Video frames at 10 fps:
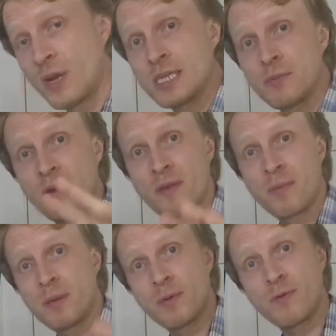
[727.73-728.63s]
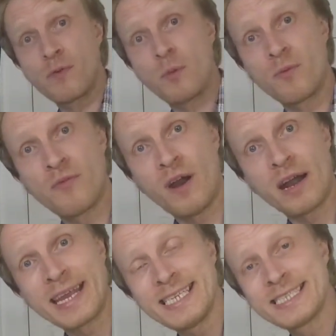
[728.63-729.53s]
created by the people from
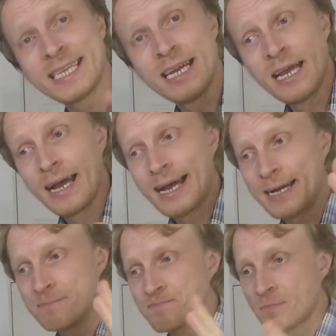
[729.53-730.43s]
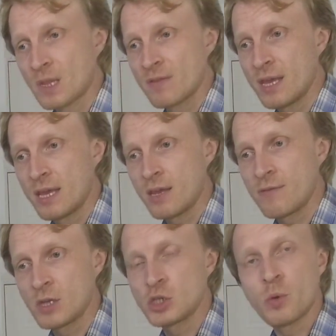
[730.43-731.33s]
Far East. Um, they
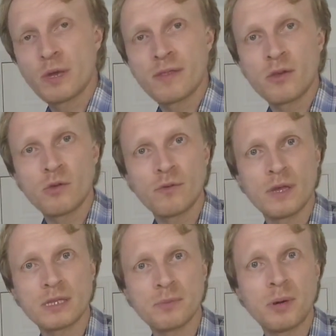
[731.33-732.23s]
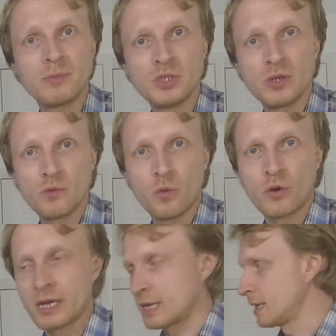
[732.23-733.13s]
they showing you that the PUBG
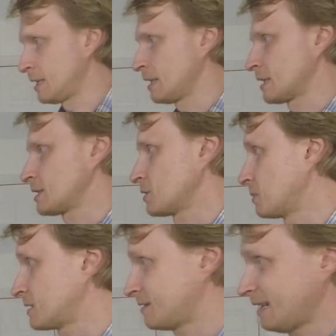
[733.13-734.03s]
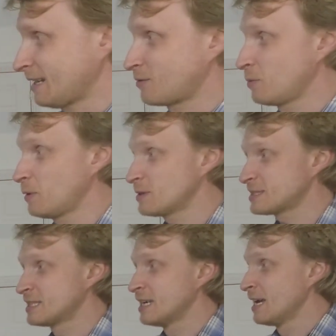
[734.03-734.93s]
working and, and etc. But uh, to be
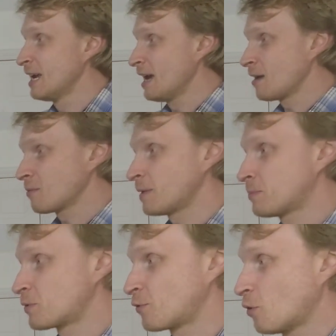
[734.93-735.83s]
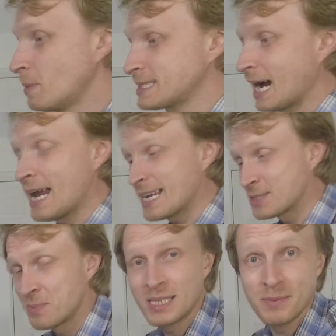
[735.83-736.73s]
honest, the performance I
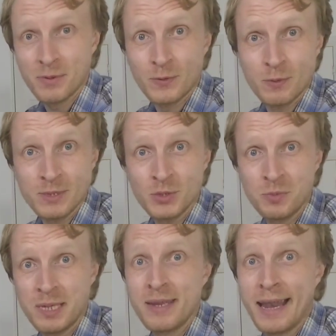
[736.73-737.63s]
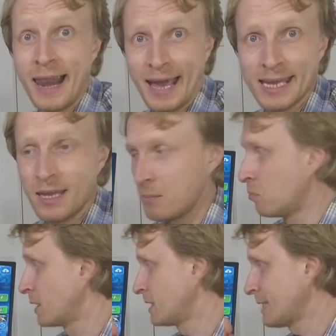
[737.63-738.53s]
expect the performance to be laggy,
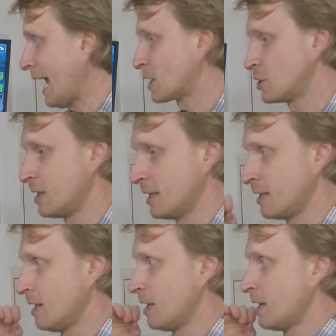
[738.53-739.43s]
but it's actually